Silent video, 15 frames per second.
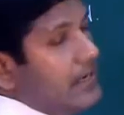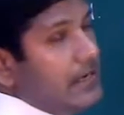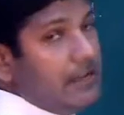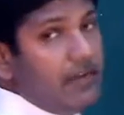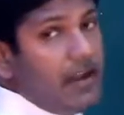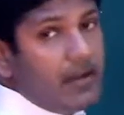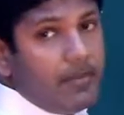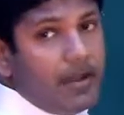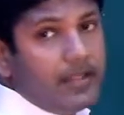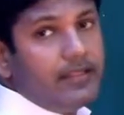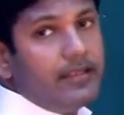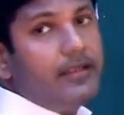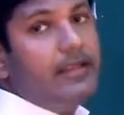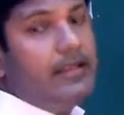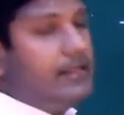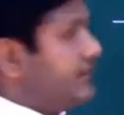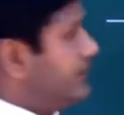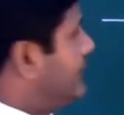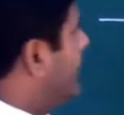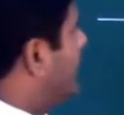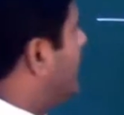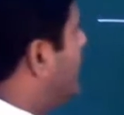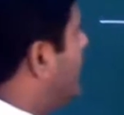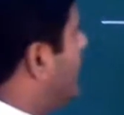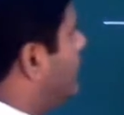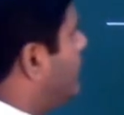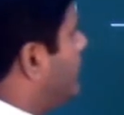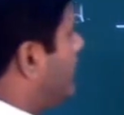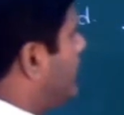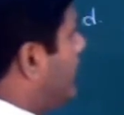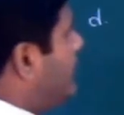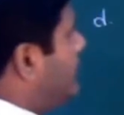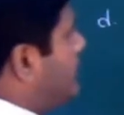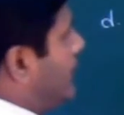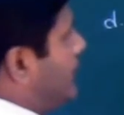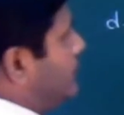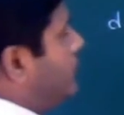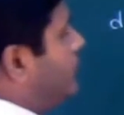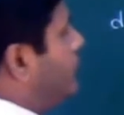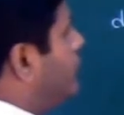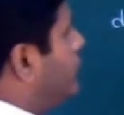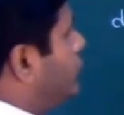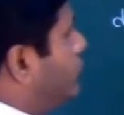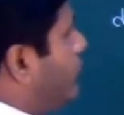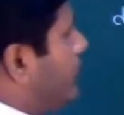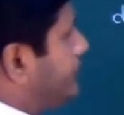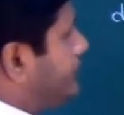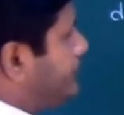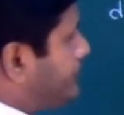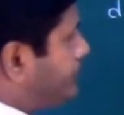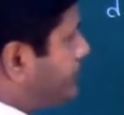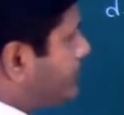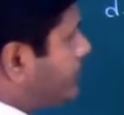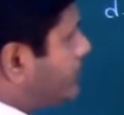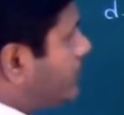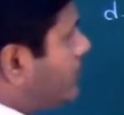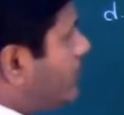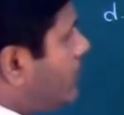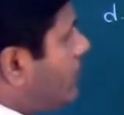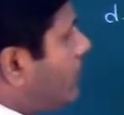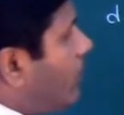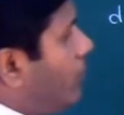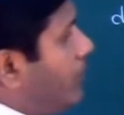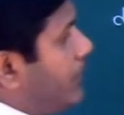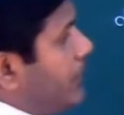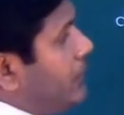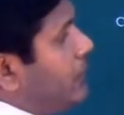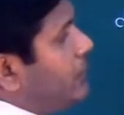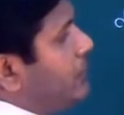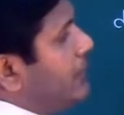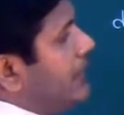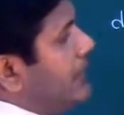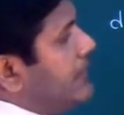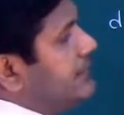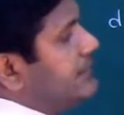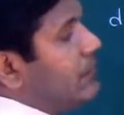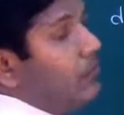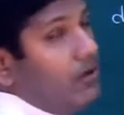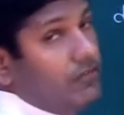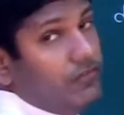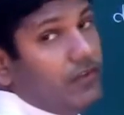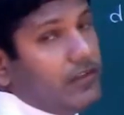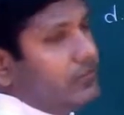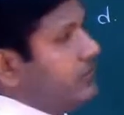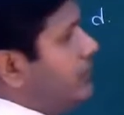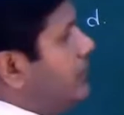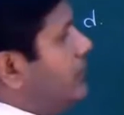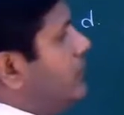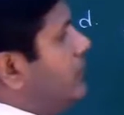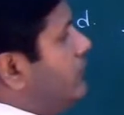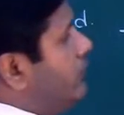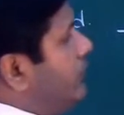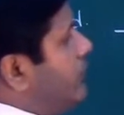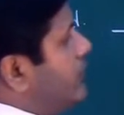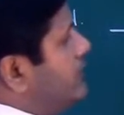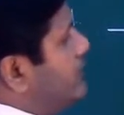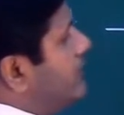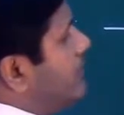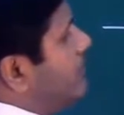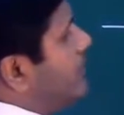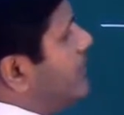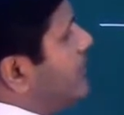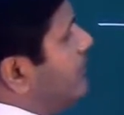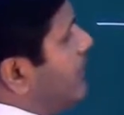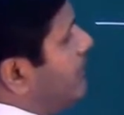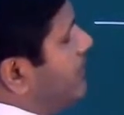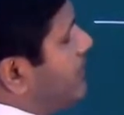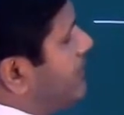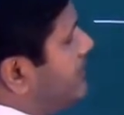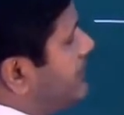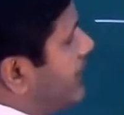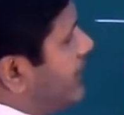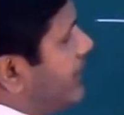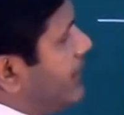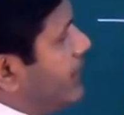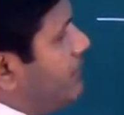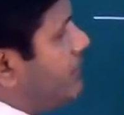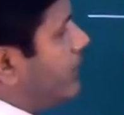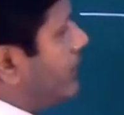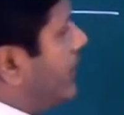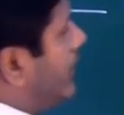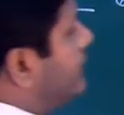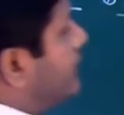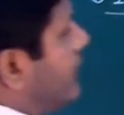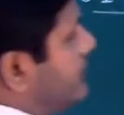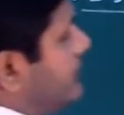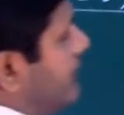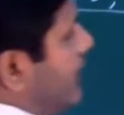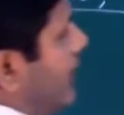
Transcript: divided by the second number. Okay, so let's do the first one. Or we can do the easier one first. First number divided by the second number. Okay, so let's take